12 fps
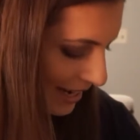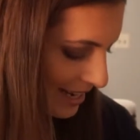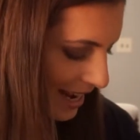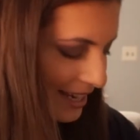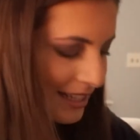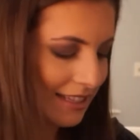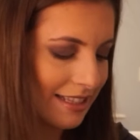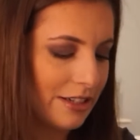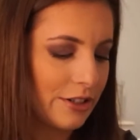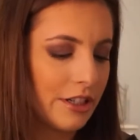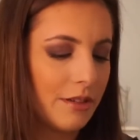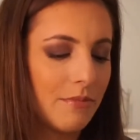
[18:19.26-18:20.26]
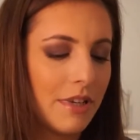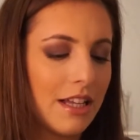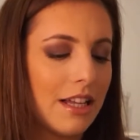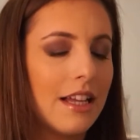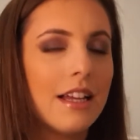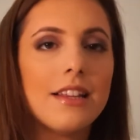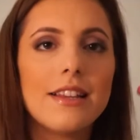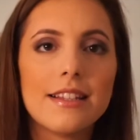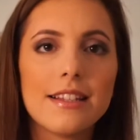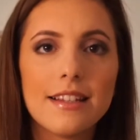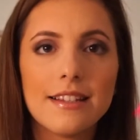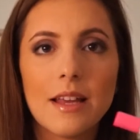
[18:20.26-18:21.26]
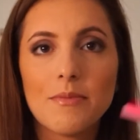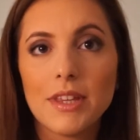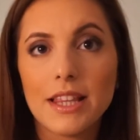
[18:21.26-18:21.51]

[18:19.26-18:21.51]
night serum, this is the same